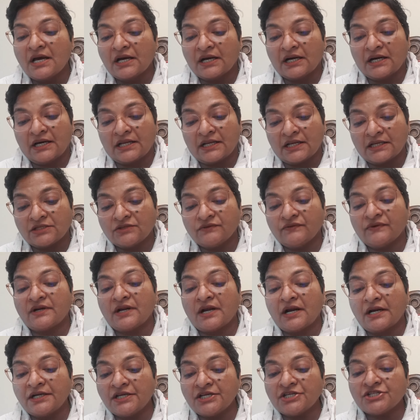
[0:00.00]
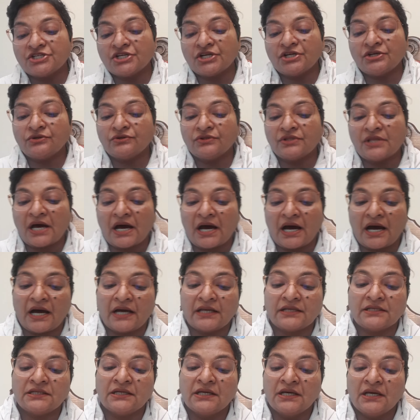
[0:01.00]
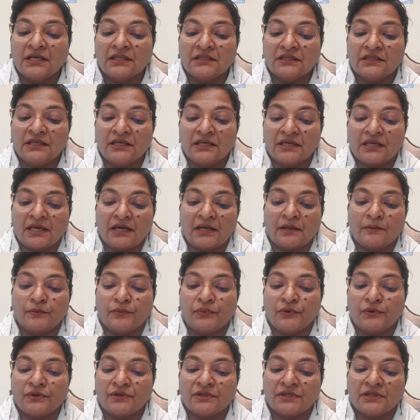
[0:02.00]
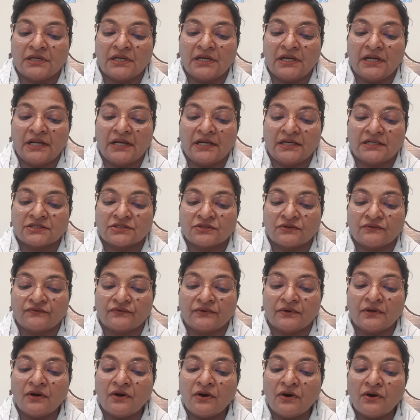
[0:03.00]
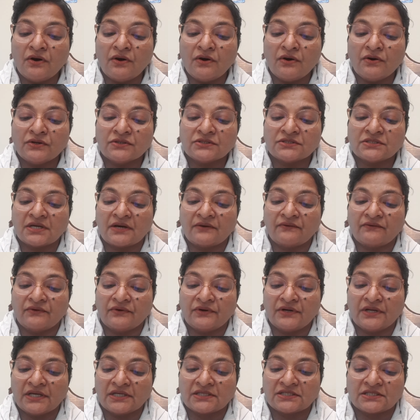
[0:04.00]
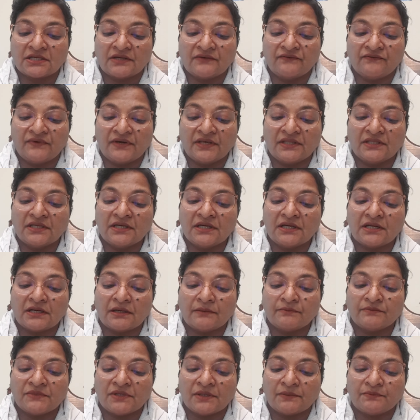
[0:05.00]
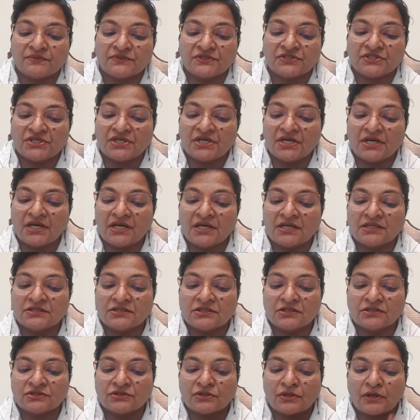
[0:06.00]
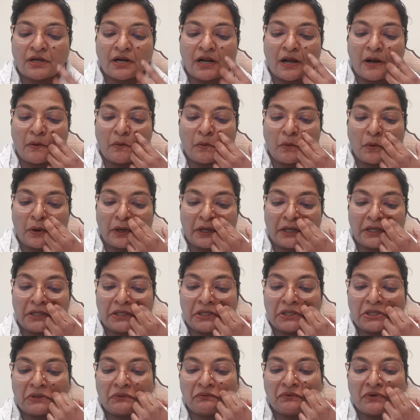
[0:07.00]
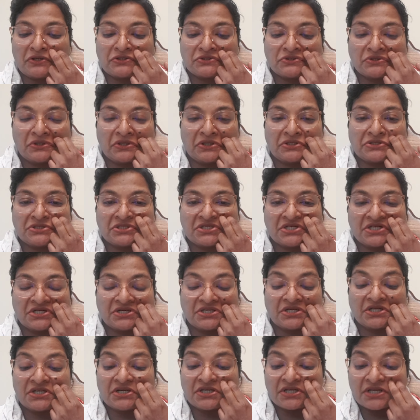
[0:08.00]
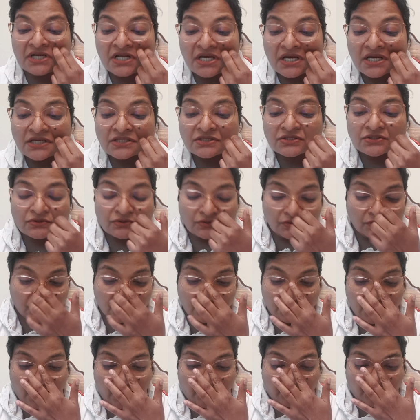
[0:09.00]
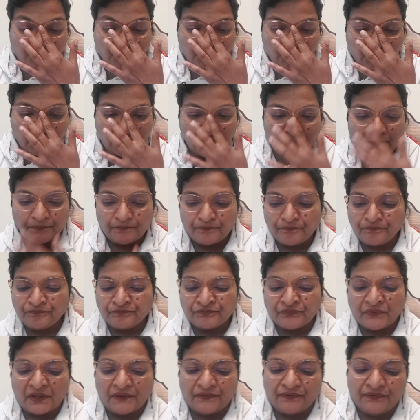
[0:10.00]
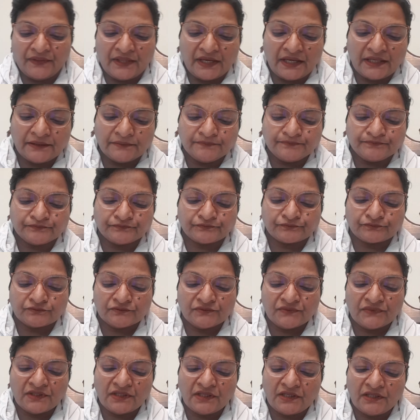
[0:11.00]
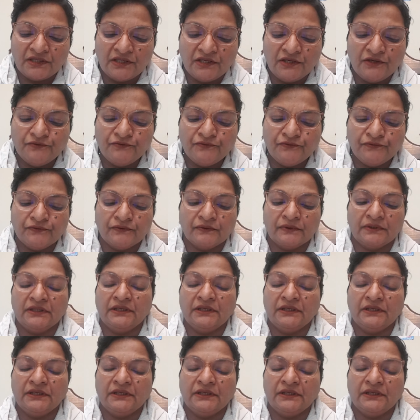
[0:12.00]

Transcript: correct one. Addition to that, they can put layers of clothes, avoid extreme weather, abrupt change, so avoid vasoconstricting drugs, those types. Okay, then if